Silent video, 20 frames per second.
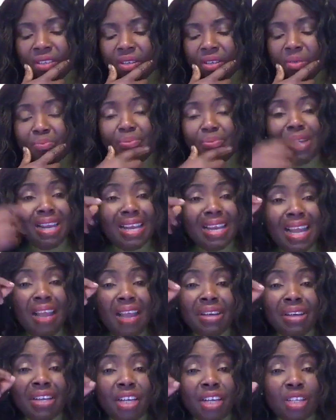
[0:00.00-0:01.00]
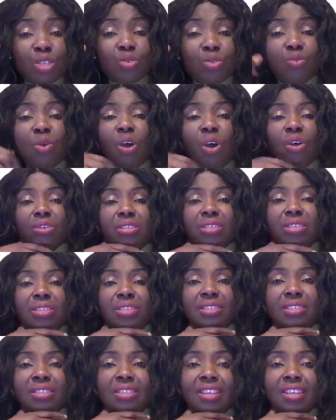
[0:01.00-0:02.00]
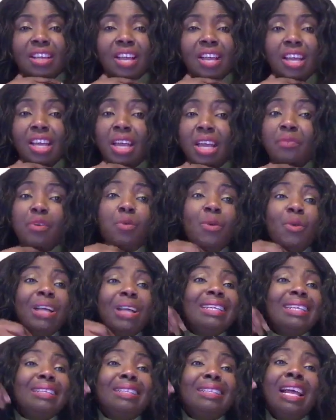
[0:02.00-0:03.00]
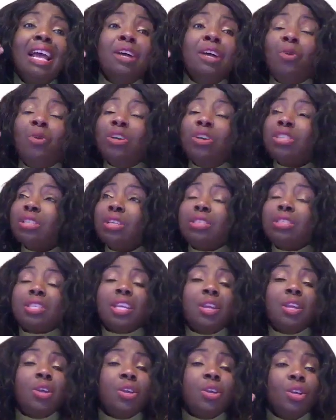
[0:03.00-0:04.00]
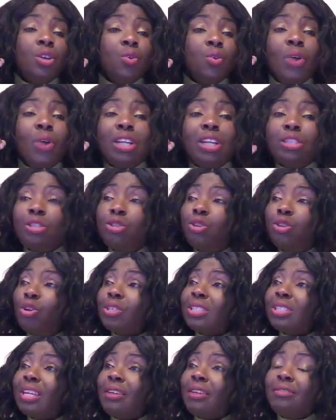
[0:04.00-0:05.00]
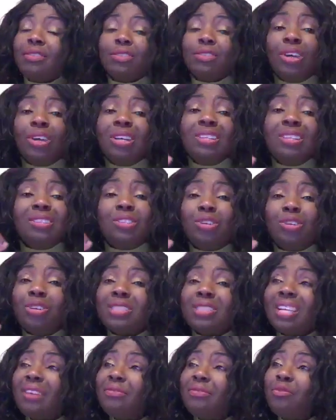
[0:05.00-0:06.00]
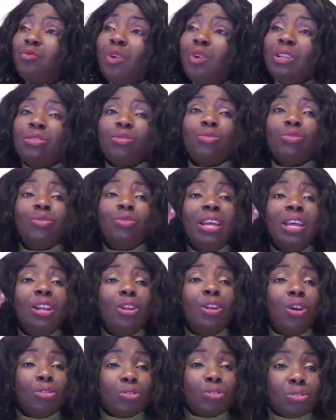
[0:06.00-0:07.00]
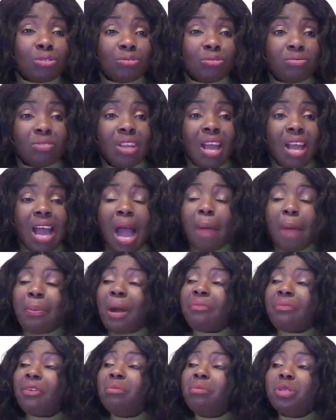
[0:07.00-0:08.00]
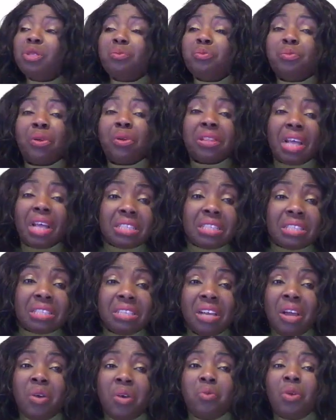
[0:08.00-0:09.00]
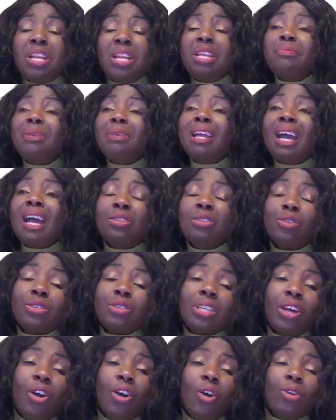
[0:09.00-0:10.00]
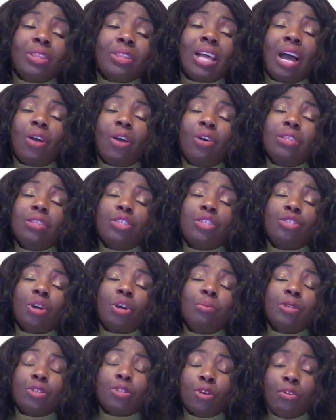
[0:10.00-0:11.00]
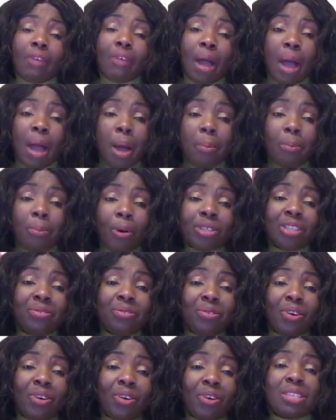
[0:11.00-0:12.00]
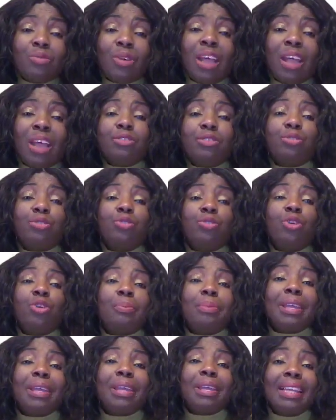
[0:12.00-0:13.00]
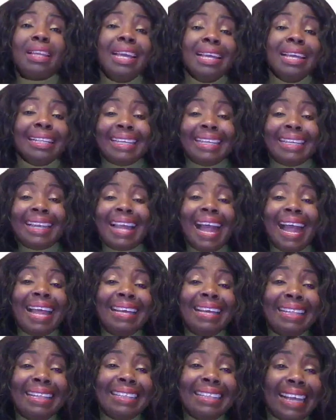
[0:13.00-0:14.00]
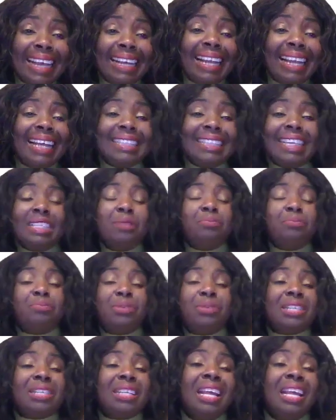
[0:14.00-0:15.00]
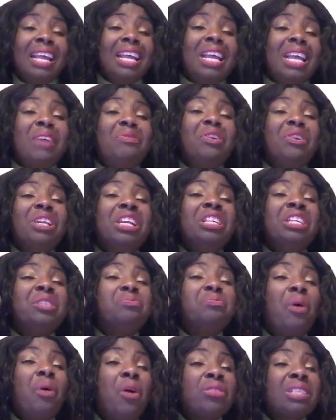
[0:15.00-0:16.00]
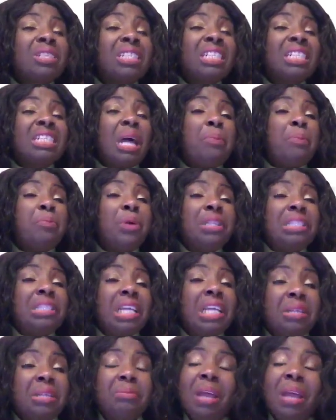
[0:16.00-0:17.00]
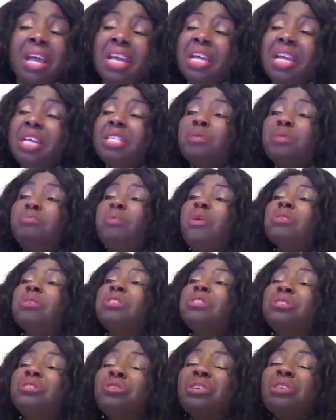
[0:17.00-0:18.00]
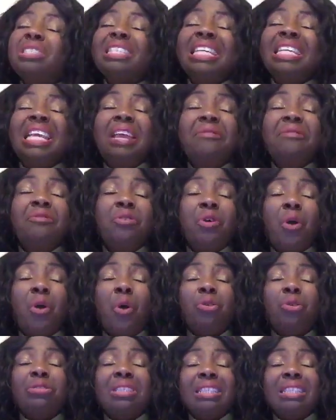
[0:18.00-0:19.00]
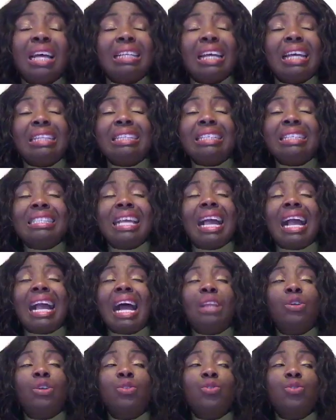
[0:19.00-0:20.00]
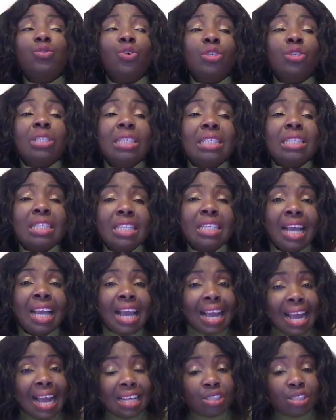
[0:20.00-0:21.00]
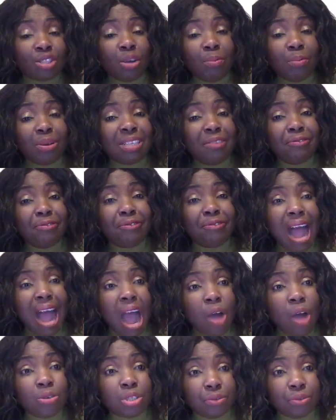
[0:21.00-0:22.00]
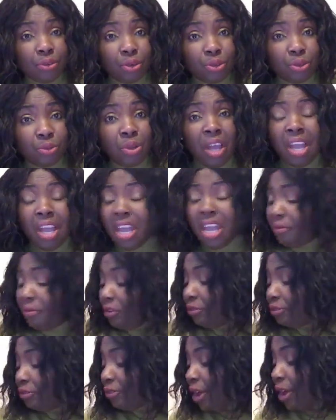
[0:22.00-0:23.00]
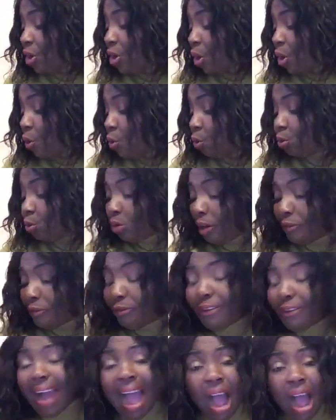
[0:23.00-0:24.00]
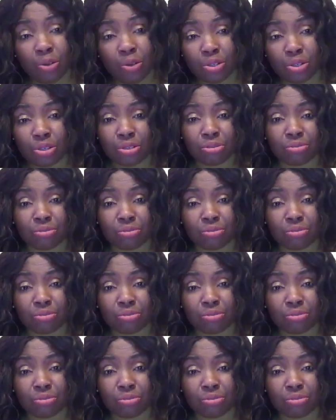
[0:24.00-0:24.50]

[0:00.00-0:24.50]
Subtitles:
Believe in his word. Even when Joseph went through a lot. Apart from his brothers, when he began to say, oh, thank God, the storm is over, Potiphar's wife showed up again. The guy landed in prison. Even his boss disappointed him. His boss did not even consider that this guy cannot do such a thing. Can somebody vouch for you? Even Pharaoh could not vouch